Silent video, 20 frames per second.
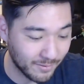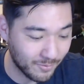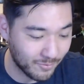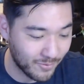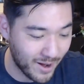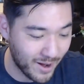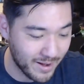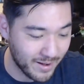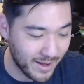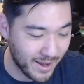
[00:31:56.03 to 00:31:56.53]

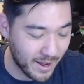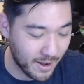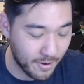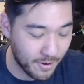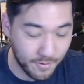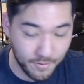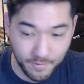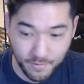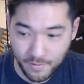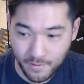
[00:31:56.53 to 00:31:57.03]
Right
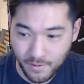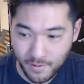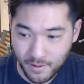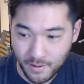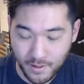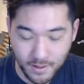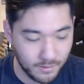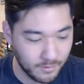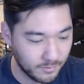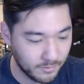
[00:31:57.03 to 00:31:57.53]
now,
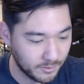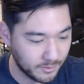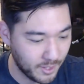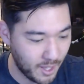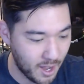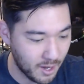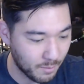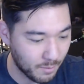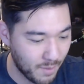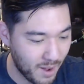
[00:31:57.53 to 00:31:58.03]

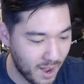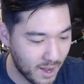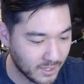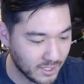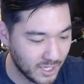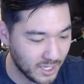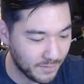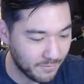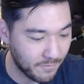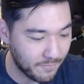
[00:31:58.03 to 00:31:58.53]

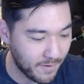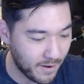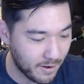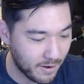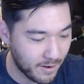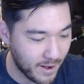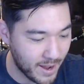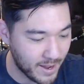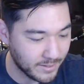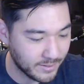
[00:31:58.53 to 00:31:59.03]
Longbox Love
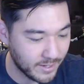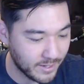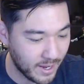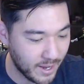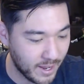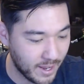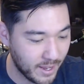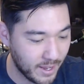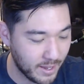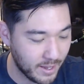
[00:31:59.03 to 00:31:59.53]
Affair has
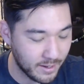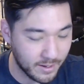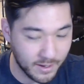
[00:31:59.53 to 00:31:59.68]
a